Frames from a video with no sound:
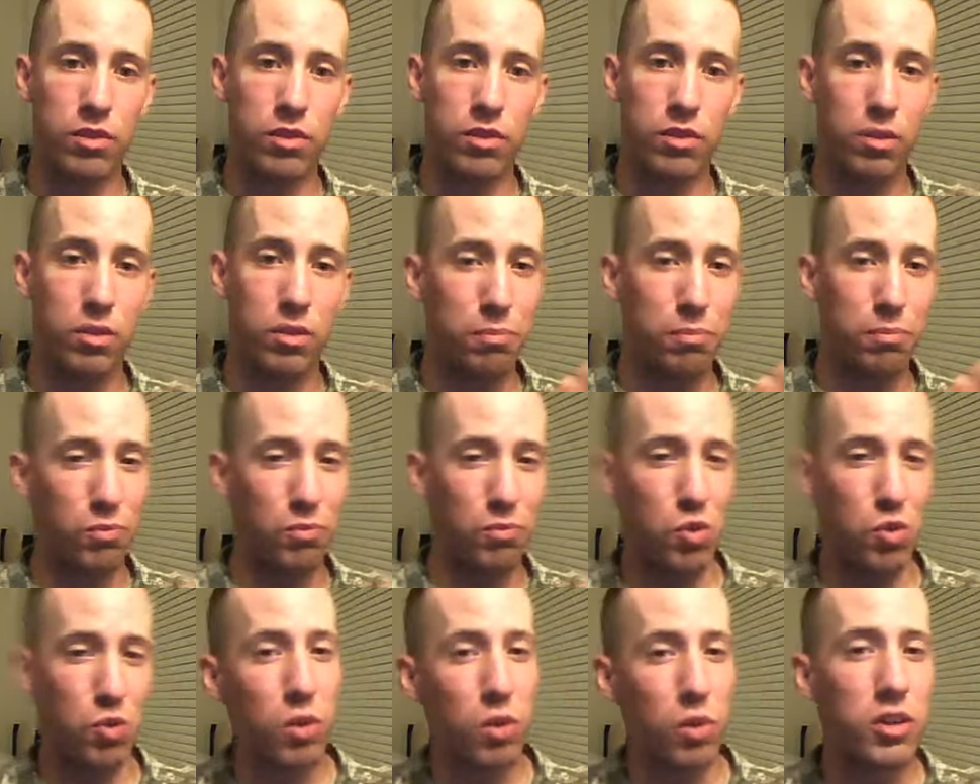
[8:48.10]

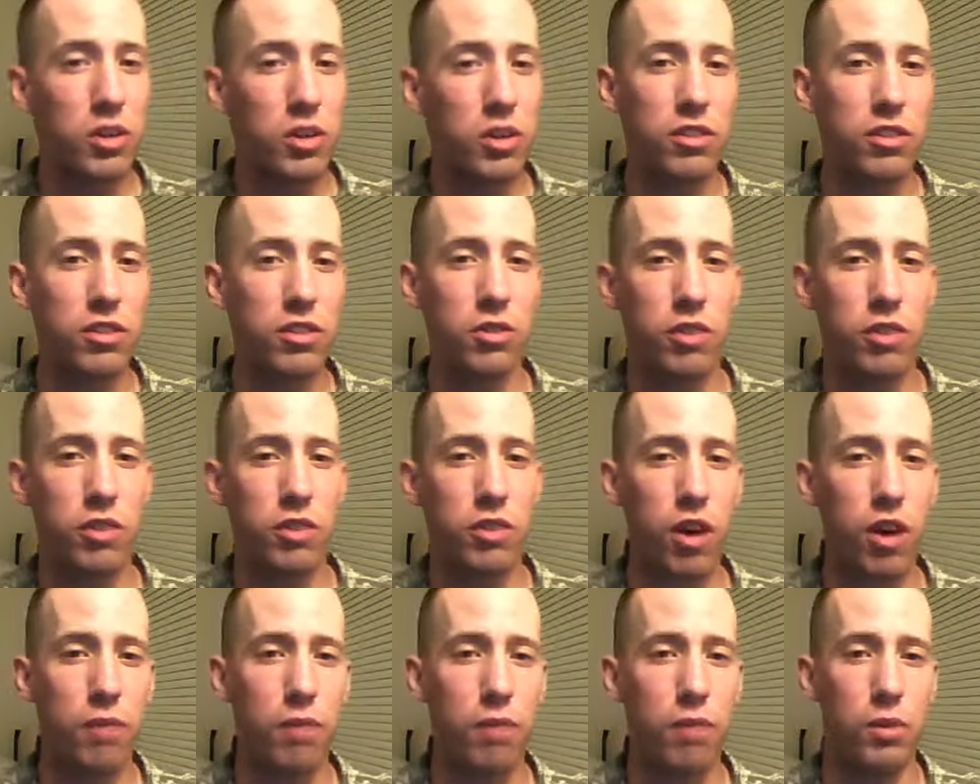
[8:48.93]
You won't get to use it
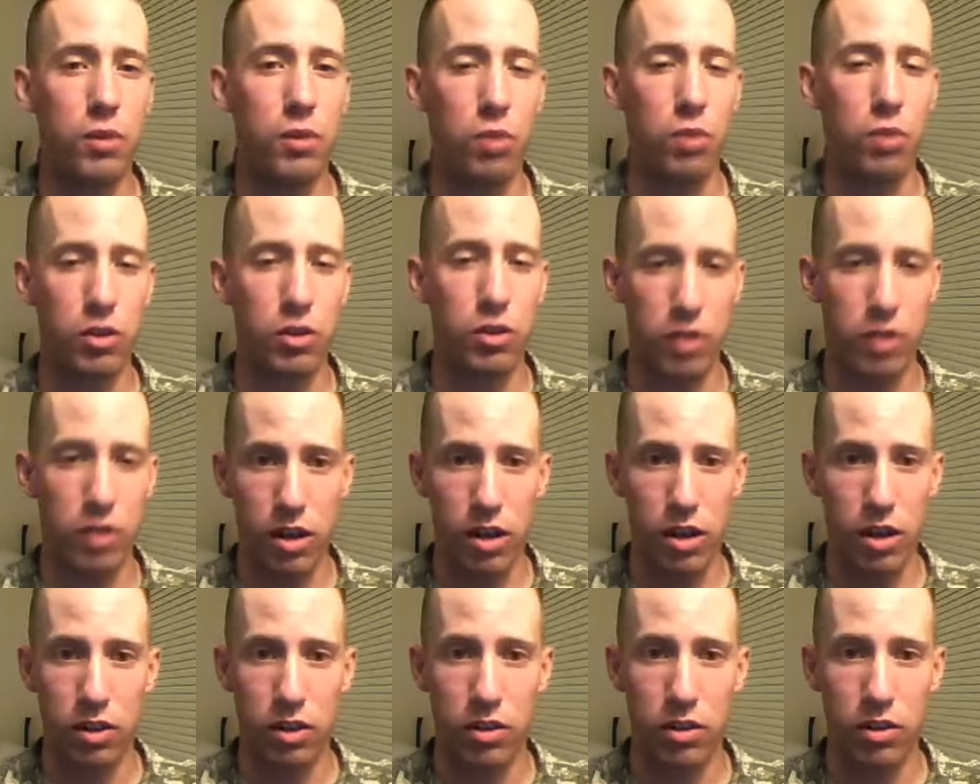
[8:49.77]
often while you're
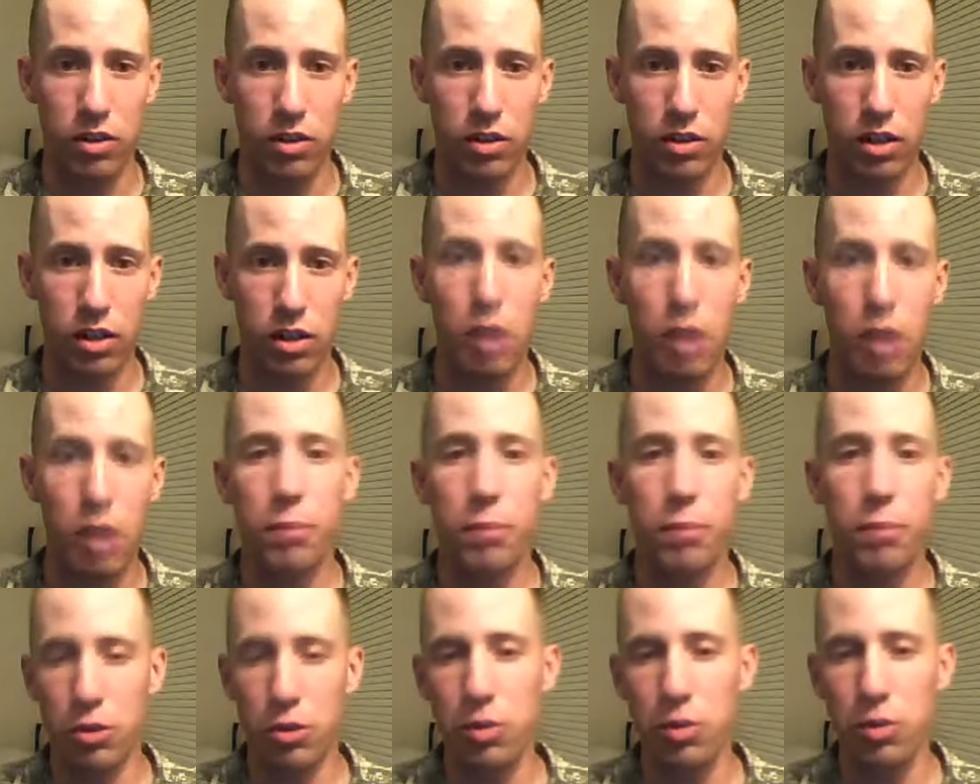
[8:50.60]
there,
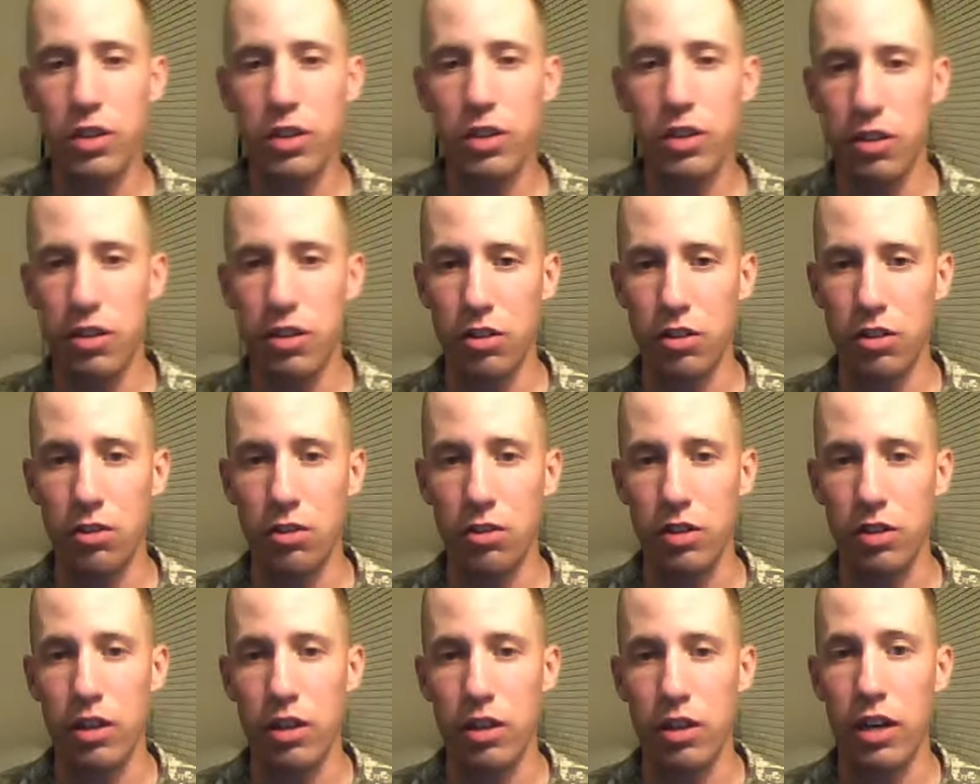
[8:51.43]
but you will get to use
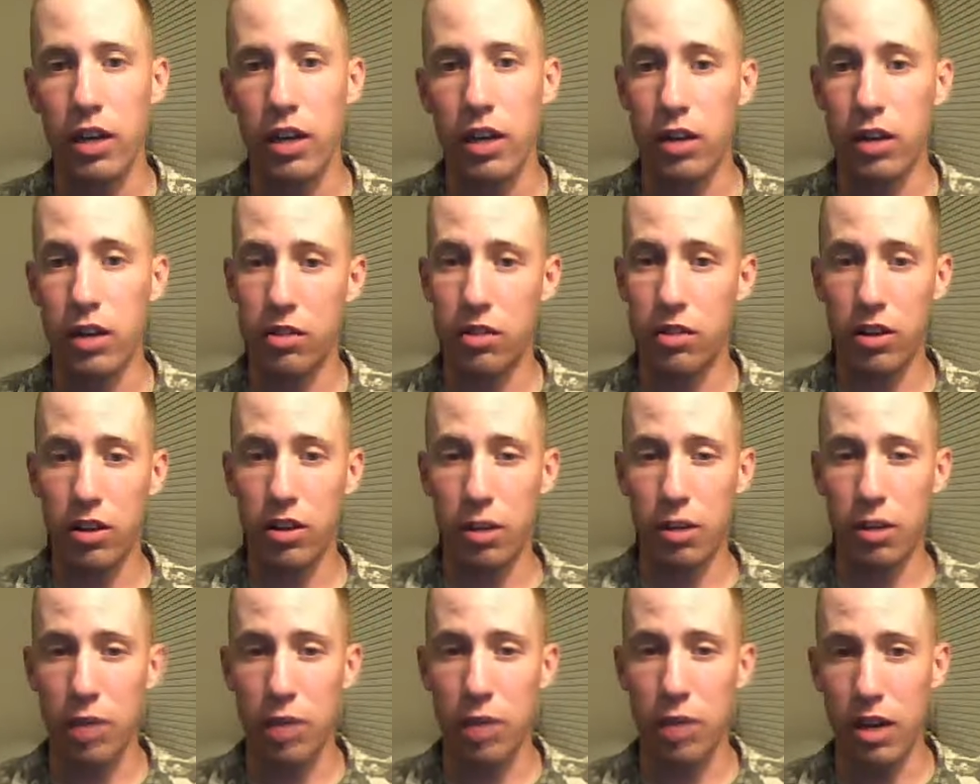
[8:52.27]
it, and it's going to
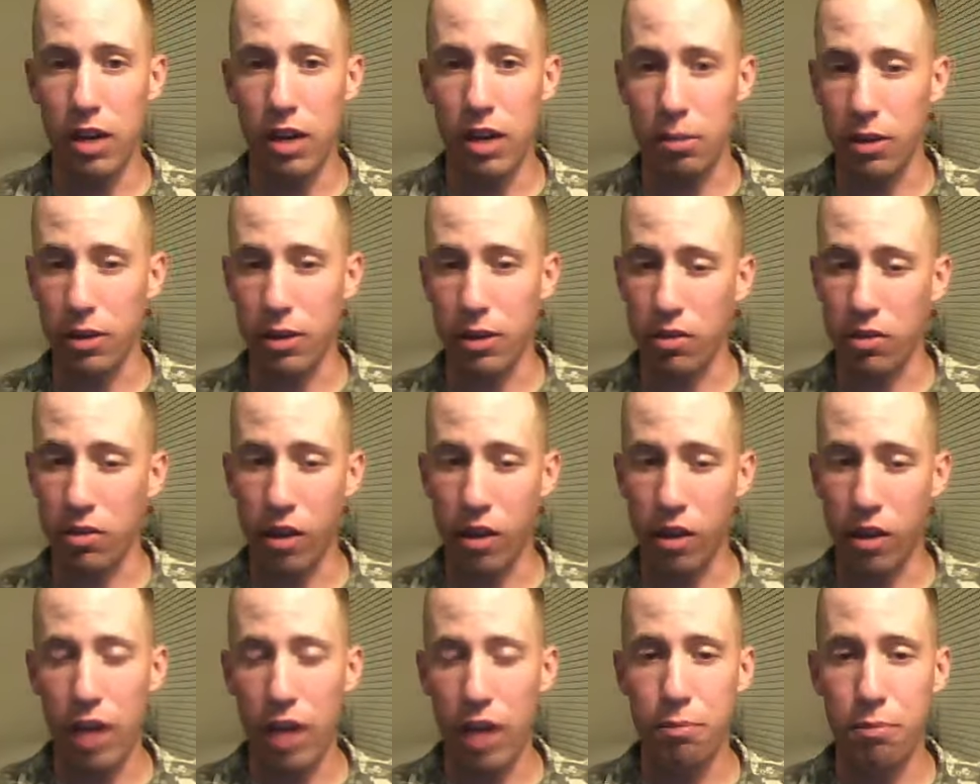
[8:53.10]
come in handy because they'll
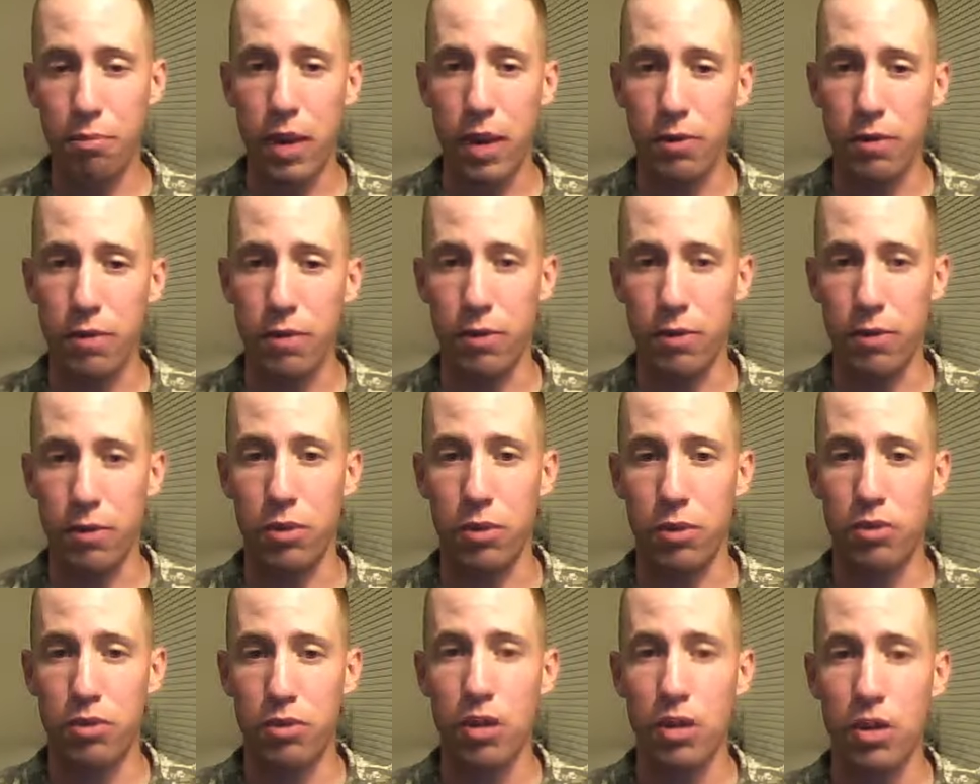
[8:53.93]
have pay
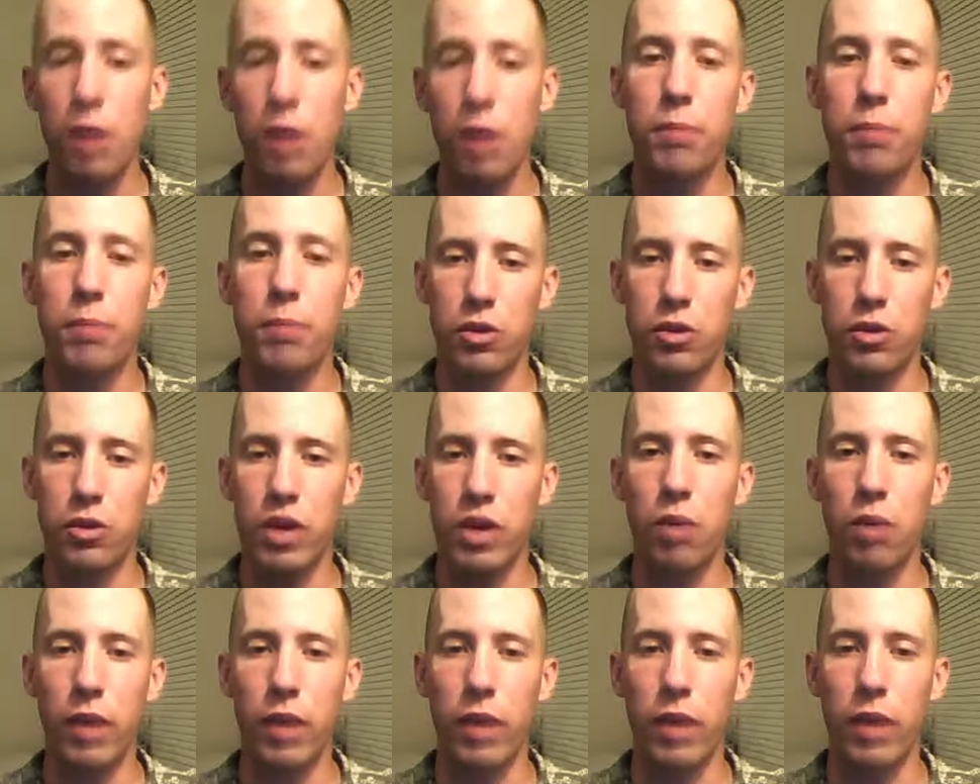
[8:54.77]
phones, but you got
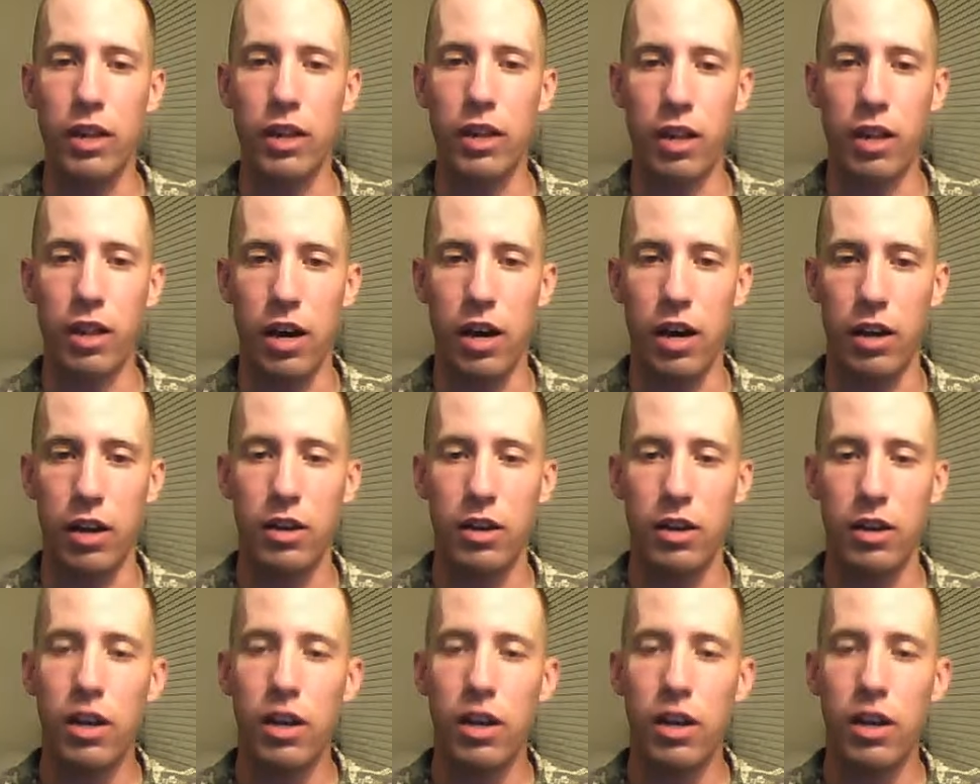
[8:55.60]
to wait in line.